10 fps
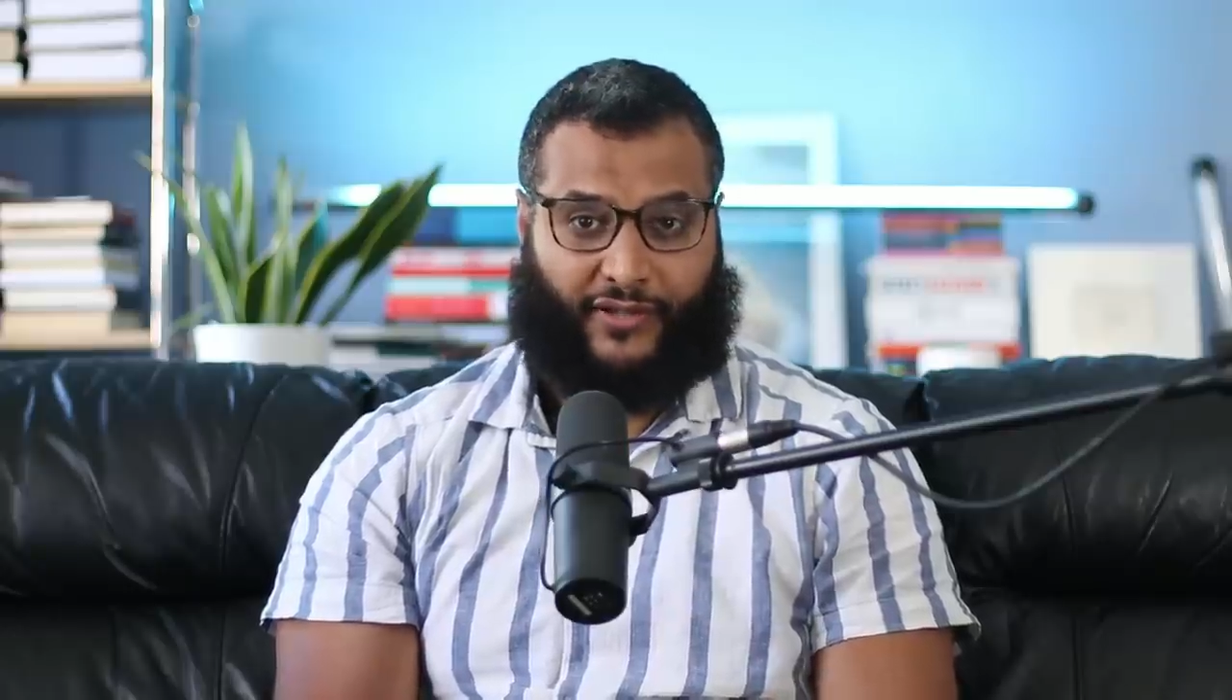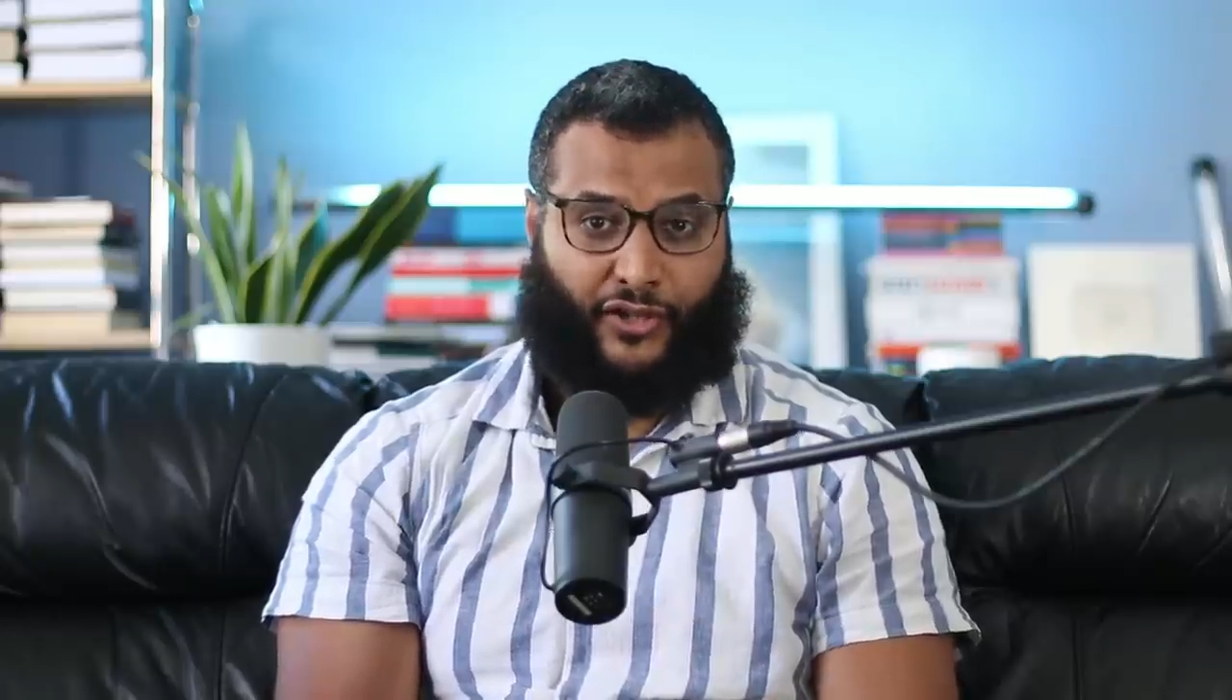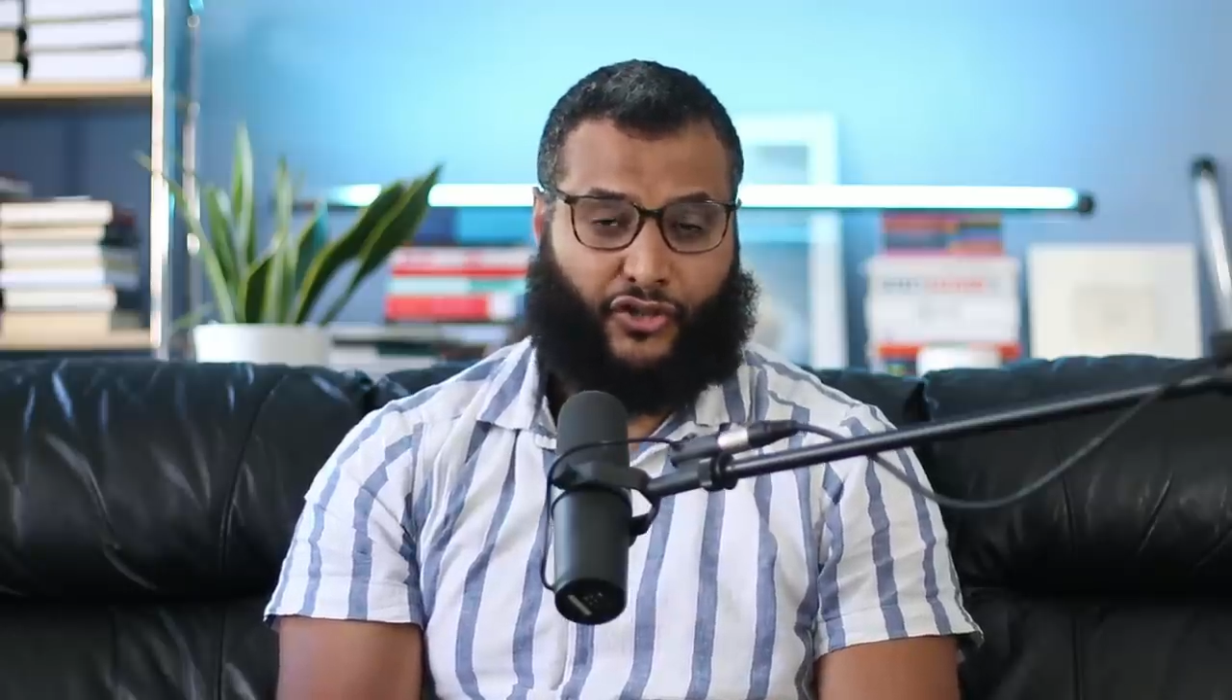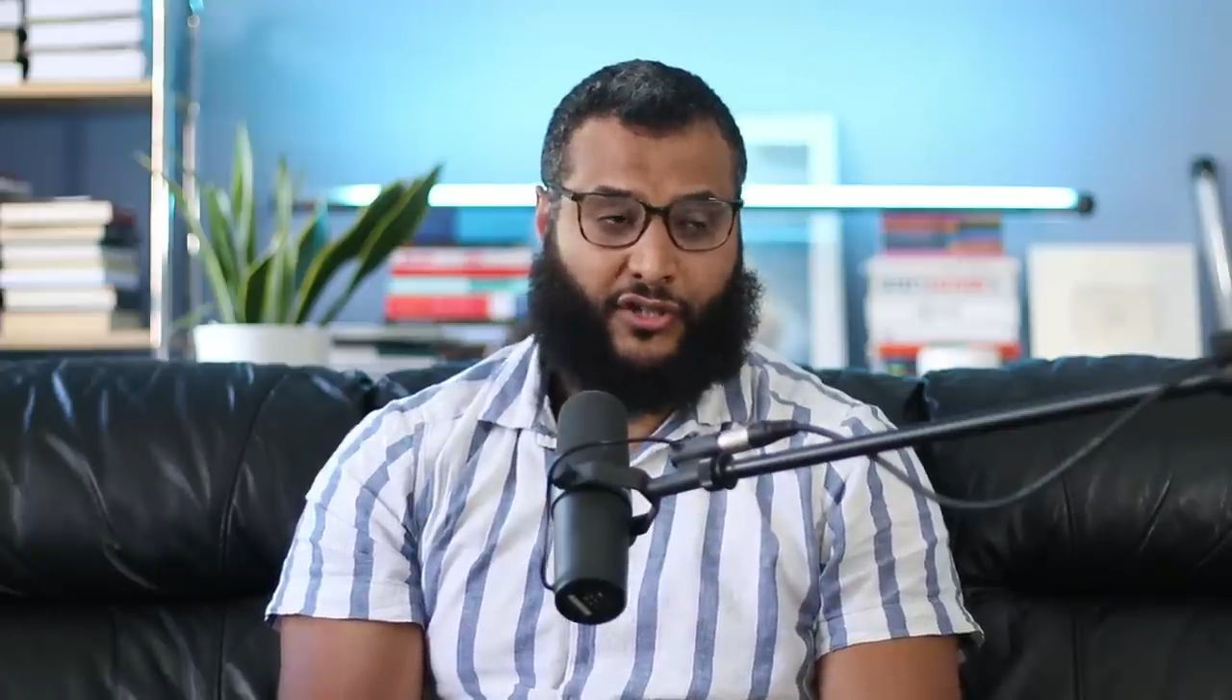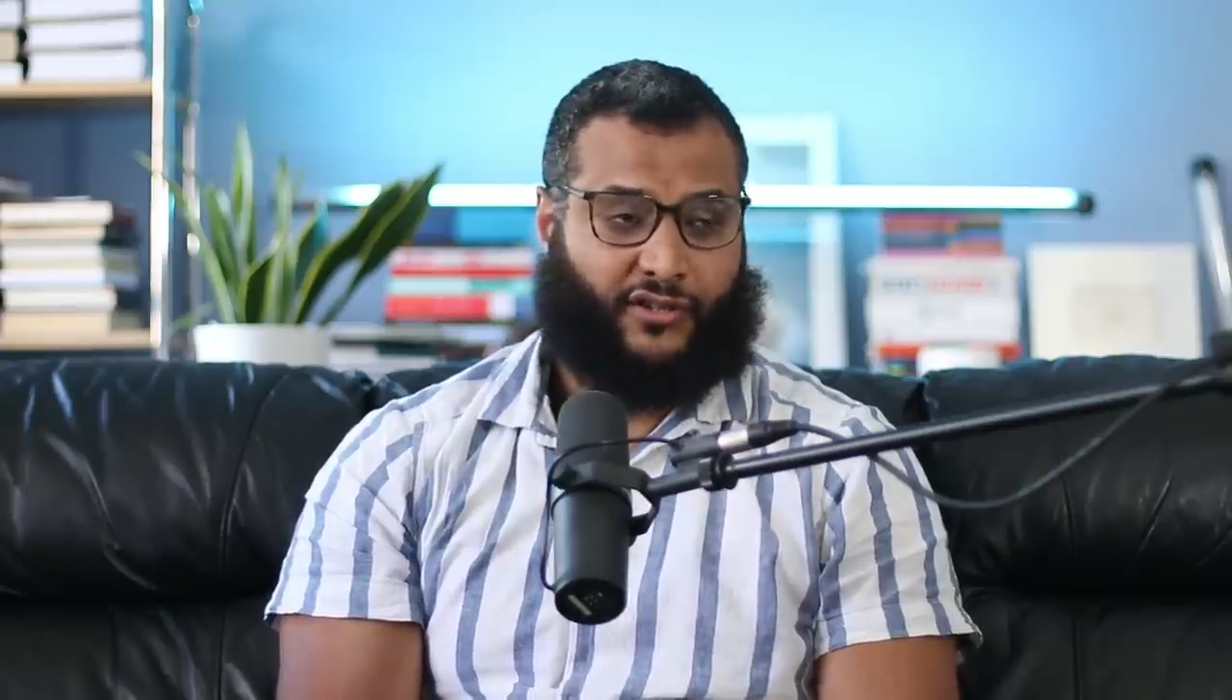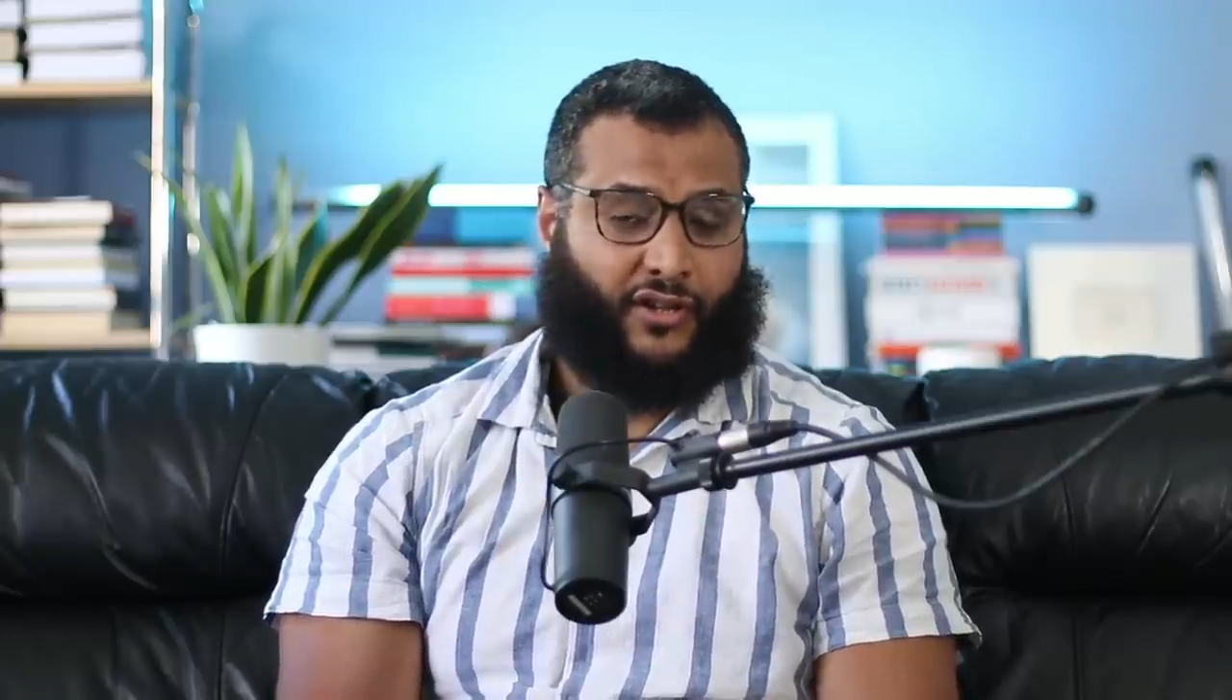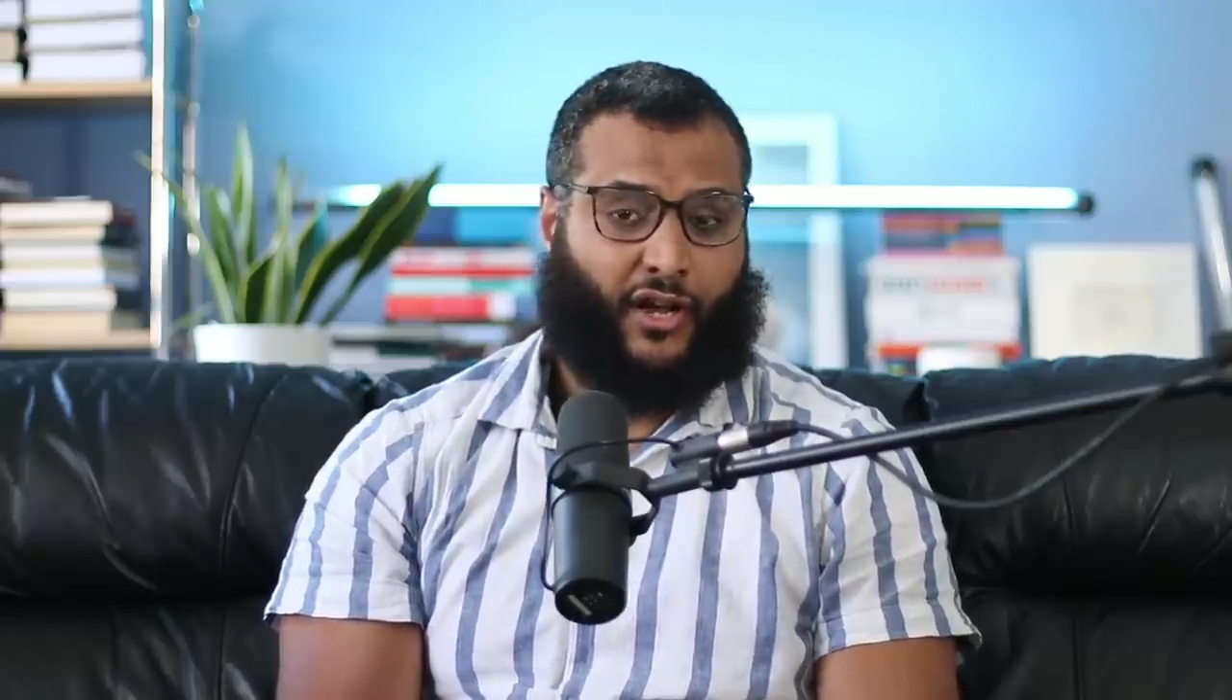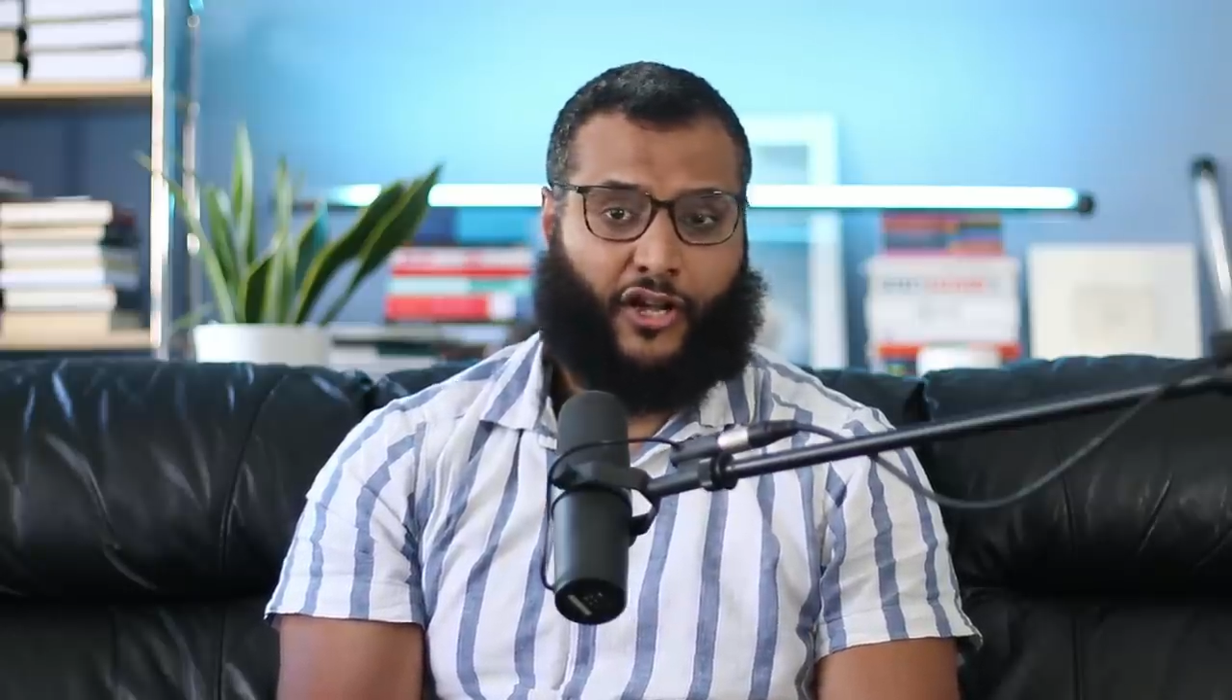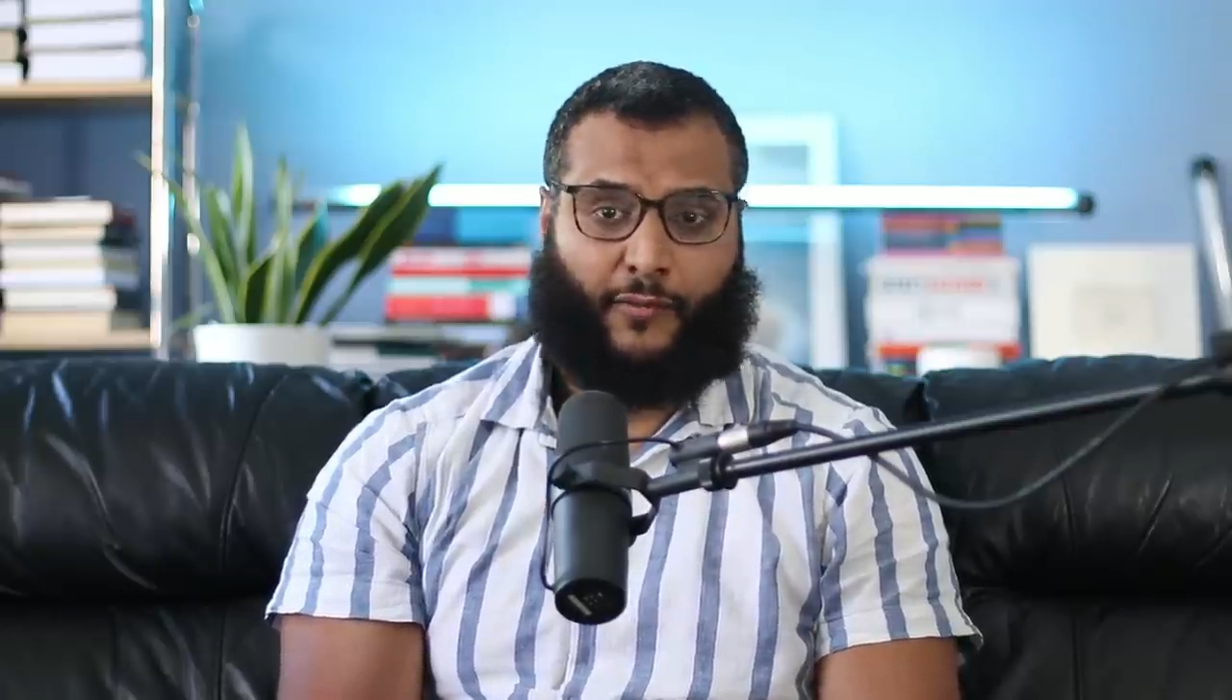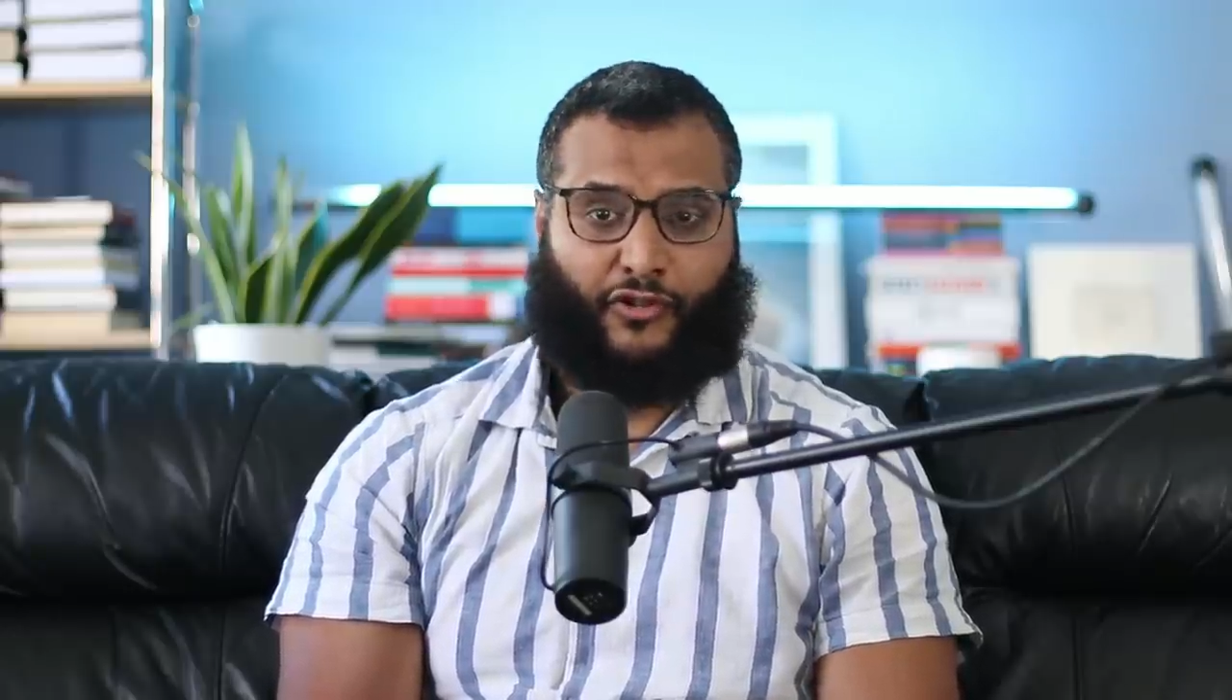potentially there's an
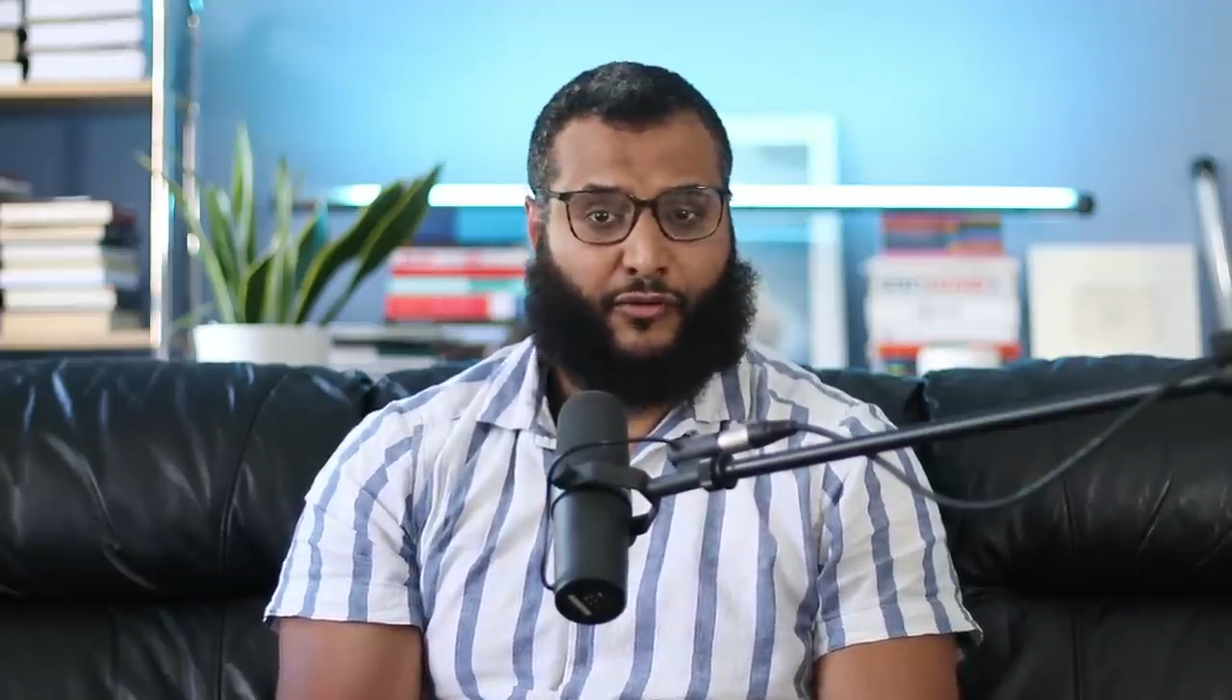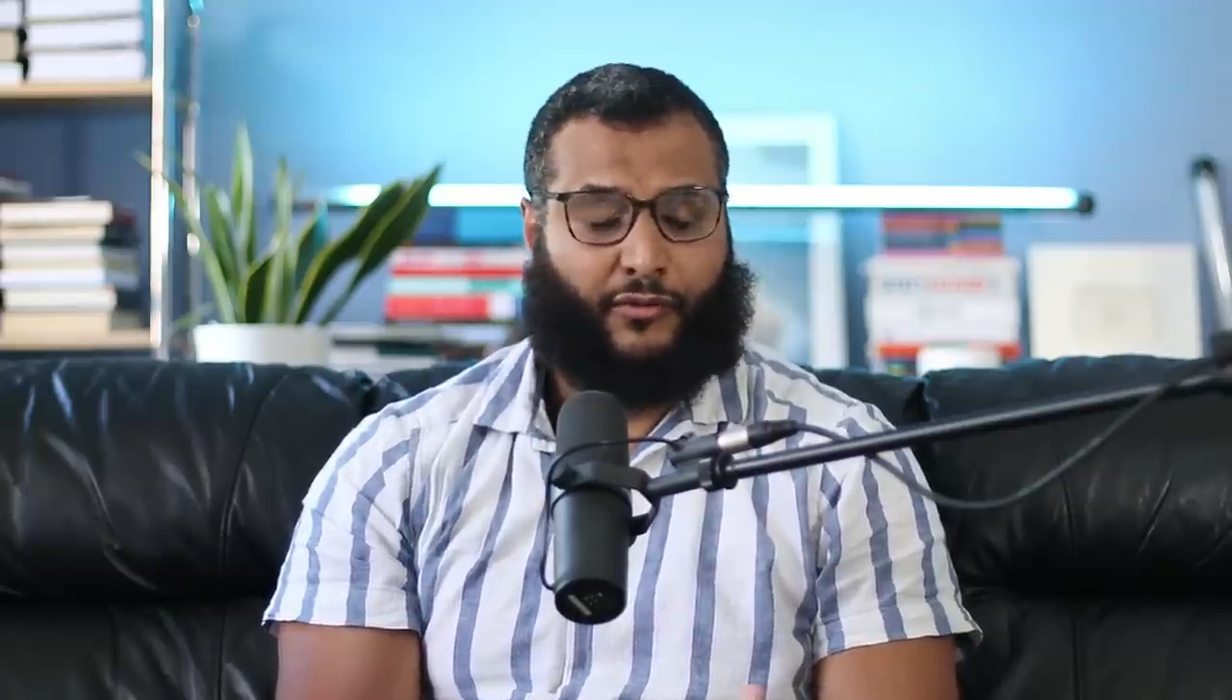argument